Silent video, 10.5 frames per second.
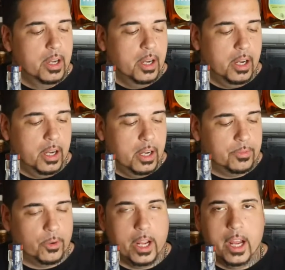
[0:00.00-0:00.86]

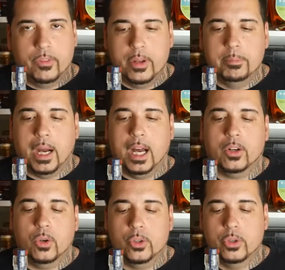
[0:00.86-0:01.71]
For every
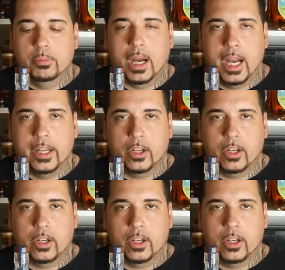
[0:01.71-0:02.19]
bottle you buy,